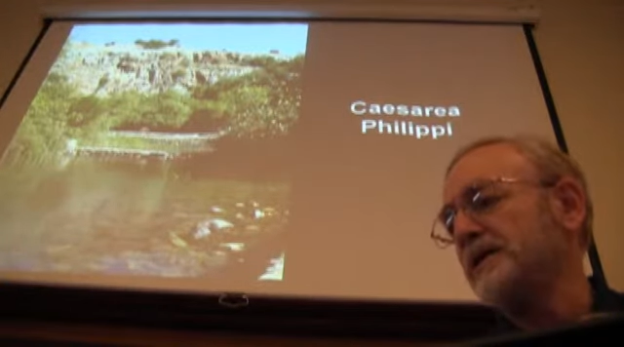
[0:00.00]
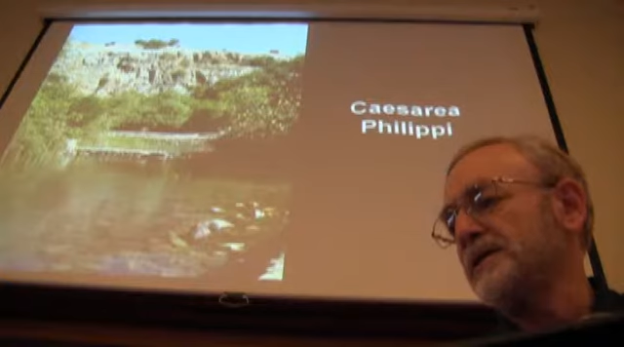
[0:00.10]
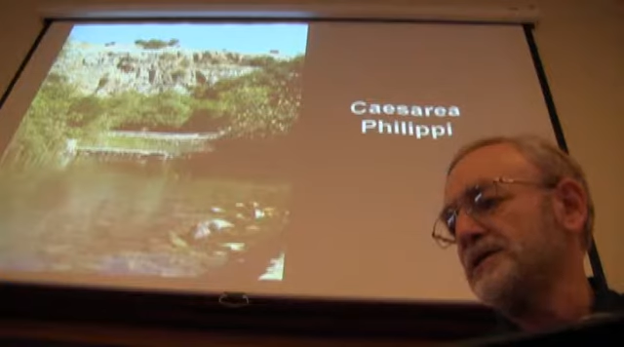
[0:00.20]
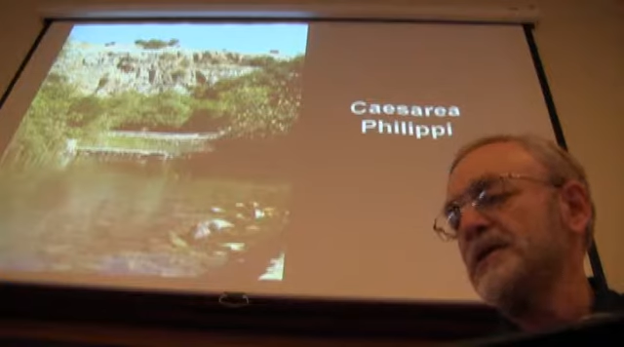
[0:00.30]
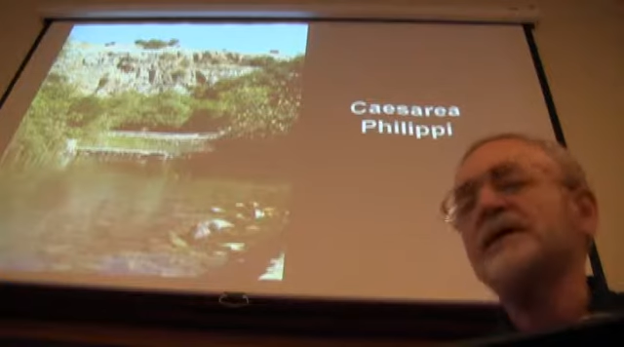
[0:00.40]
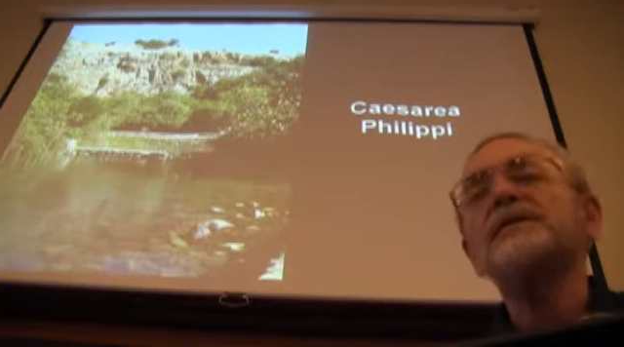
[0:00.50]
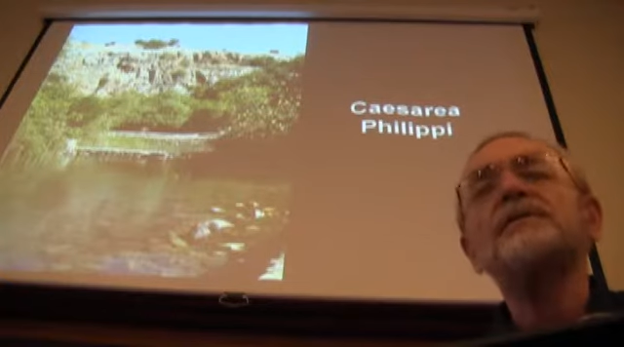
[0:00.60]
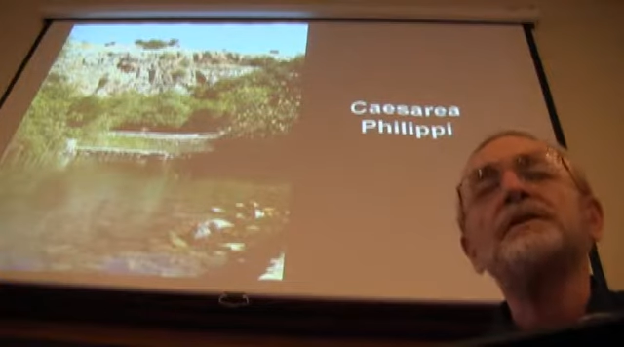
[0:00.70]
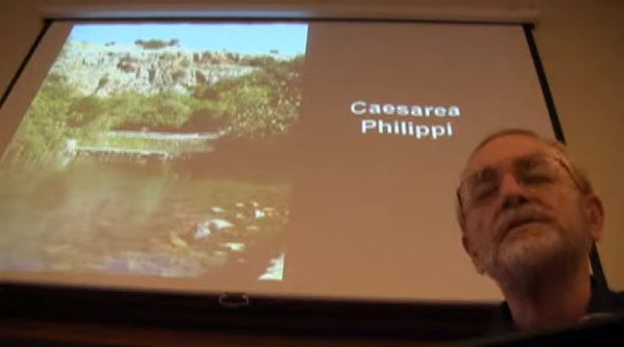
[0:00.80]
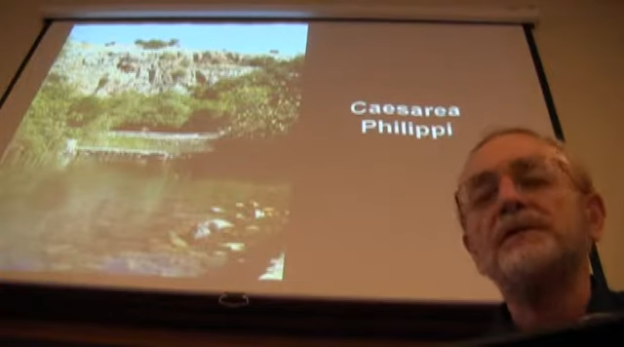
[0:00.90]
the Son of
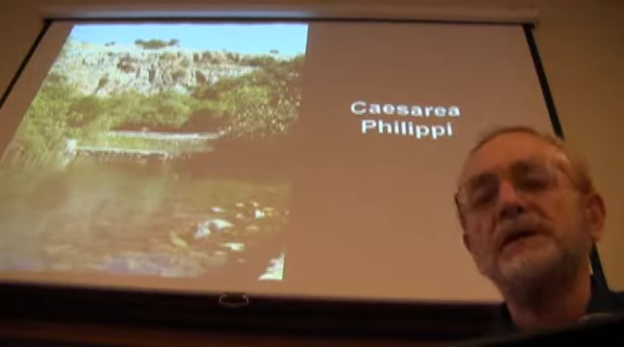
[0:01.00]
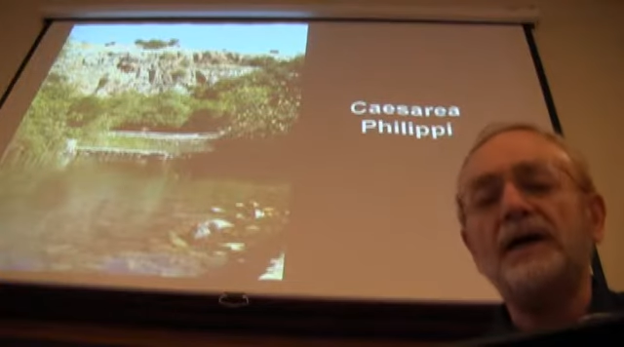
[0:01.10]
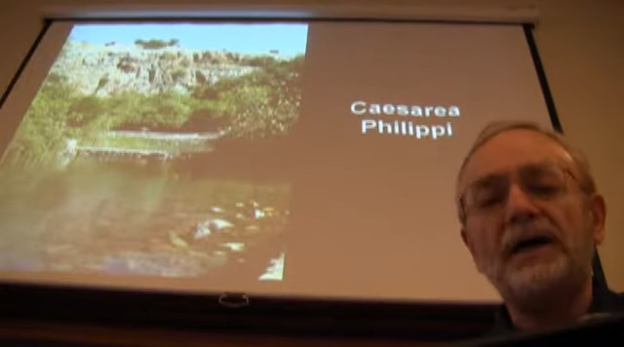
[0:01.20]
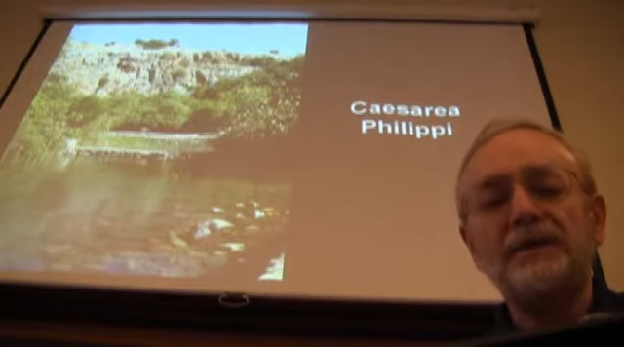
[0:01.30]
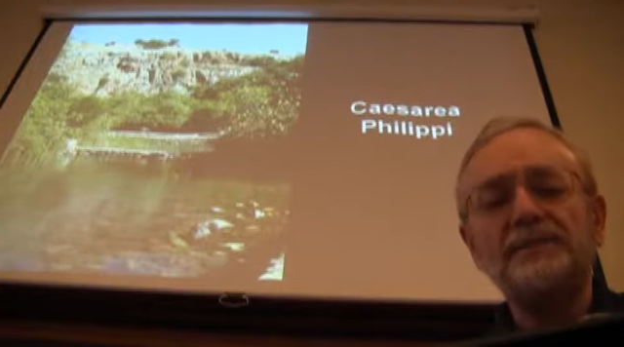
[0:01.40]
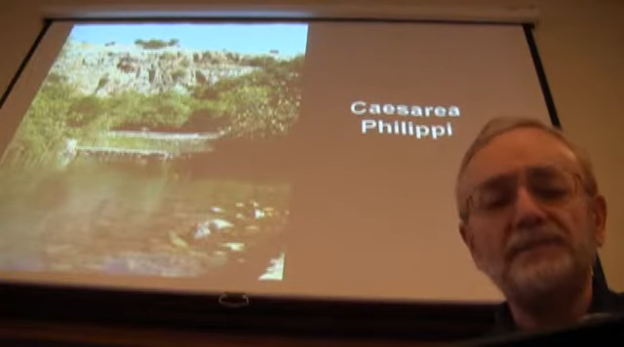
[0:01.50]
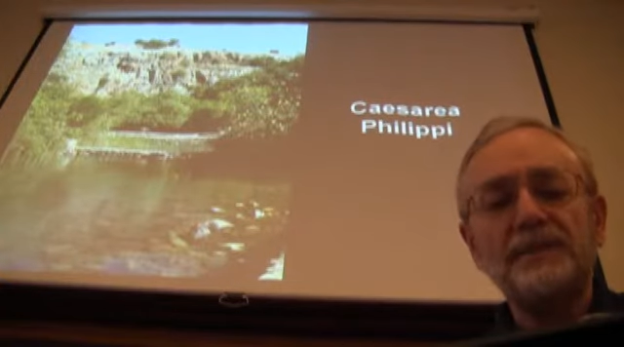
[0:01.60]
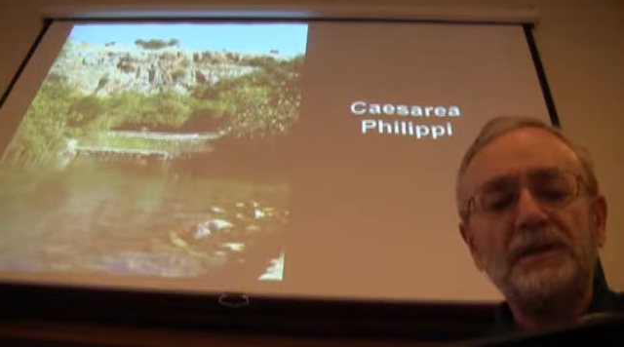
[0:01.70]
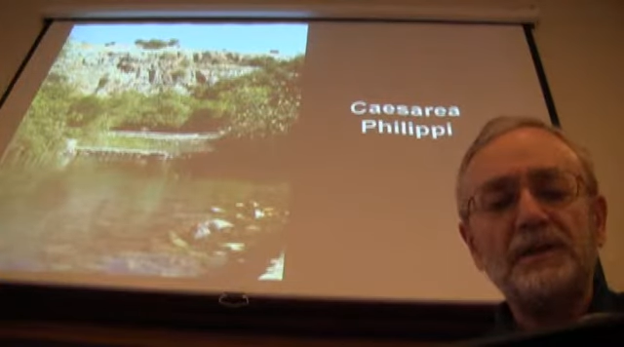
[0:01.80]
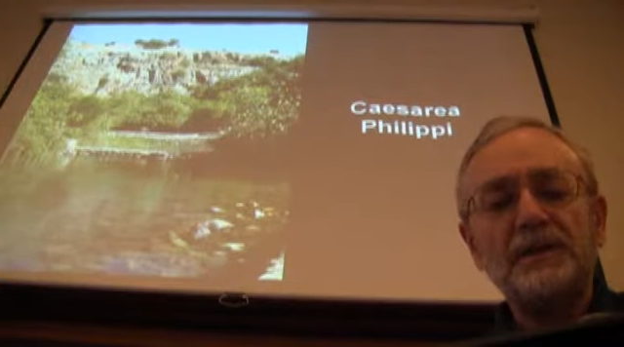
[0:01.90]
the living God.
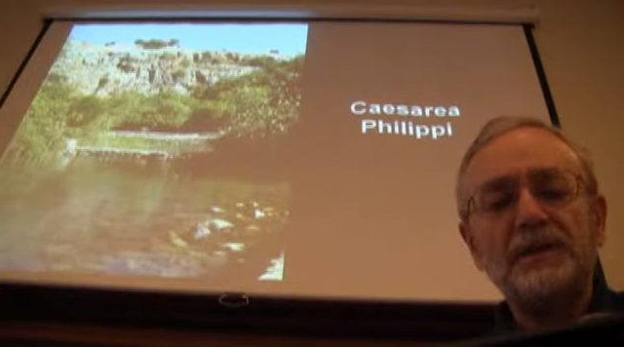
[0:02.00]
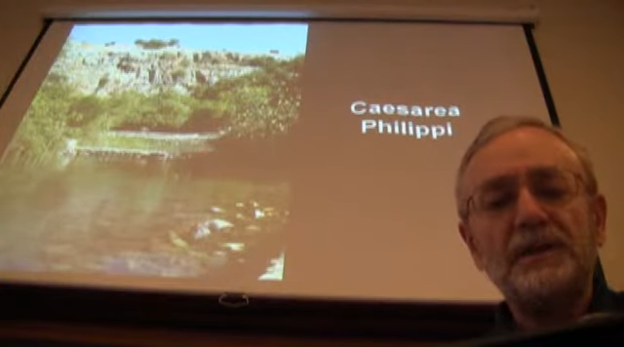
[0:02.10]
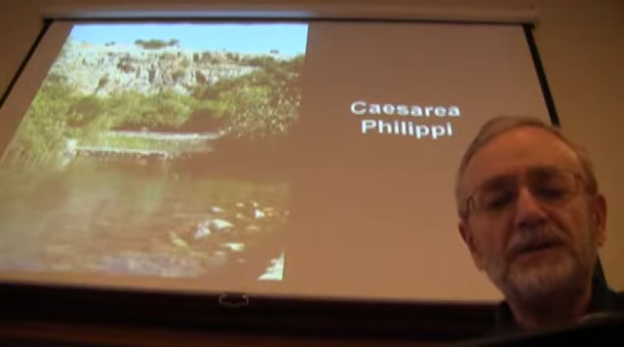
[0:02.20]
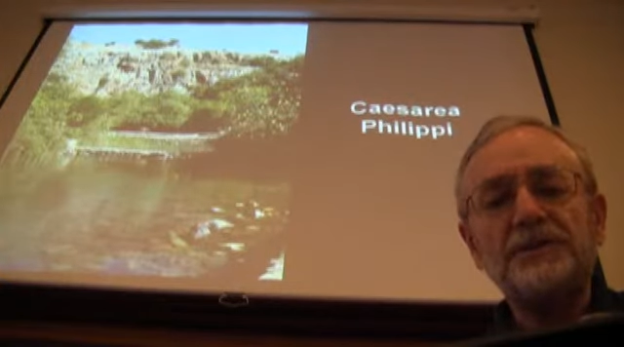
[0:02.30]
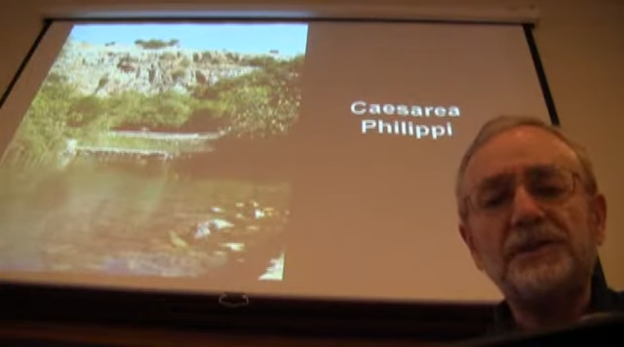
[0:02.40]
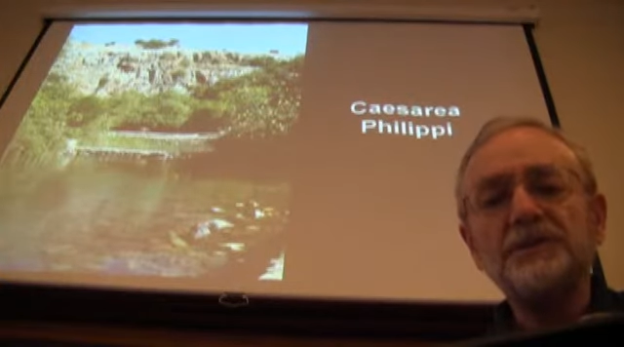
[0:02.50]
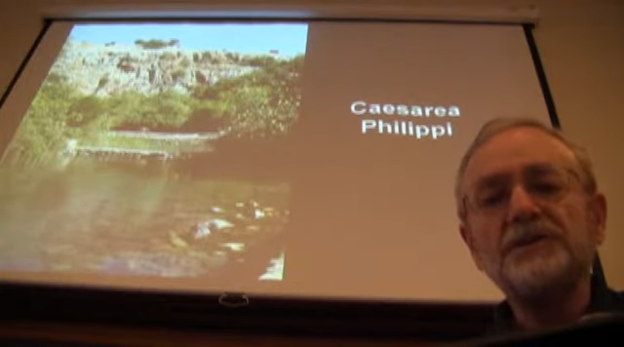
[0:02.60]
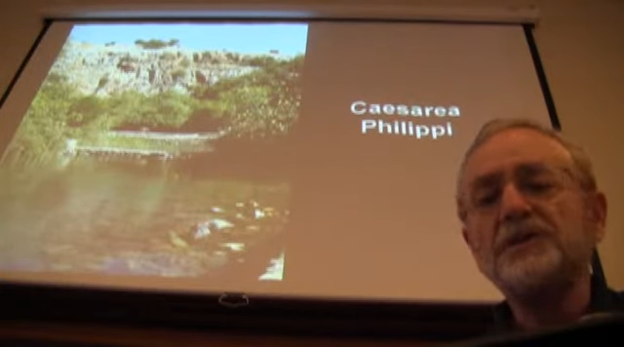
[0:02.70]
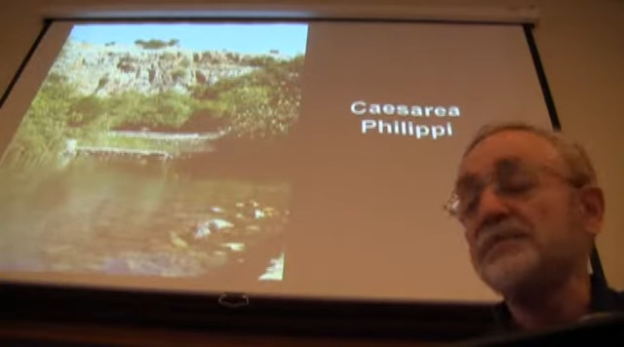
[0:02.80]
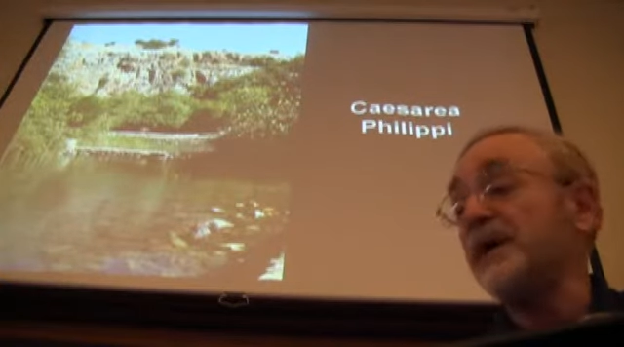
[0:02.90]
And
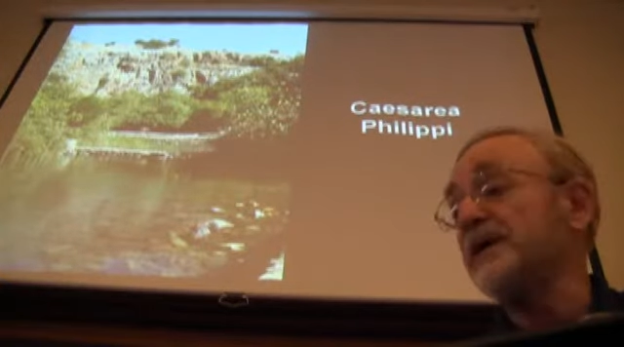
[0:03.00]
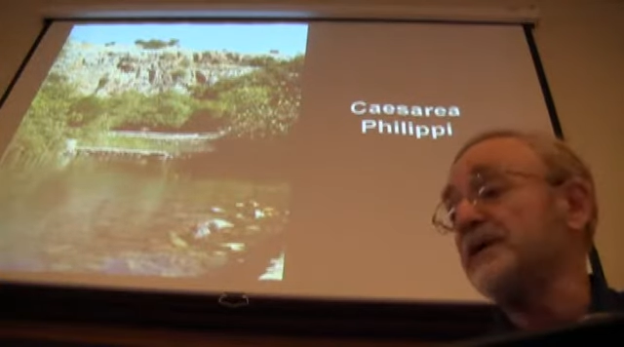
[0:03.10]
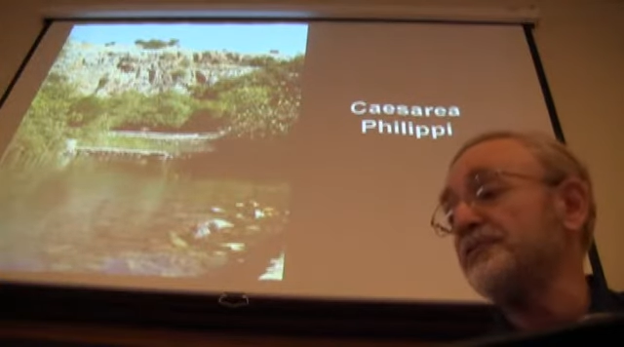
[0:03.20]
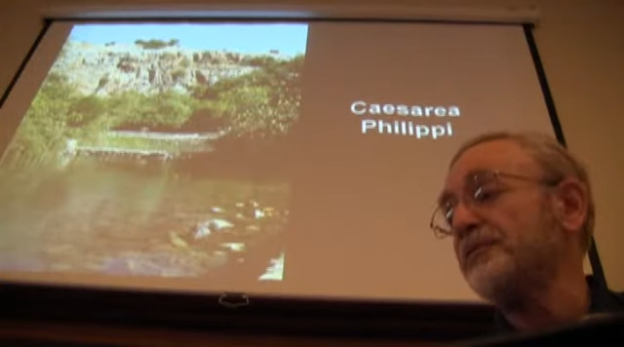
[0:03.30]
Jesus commended him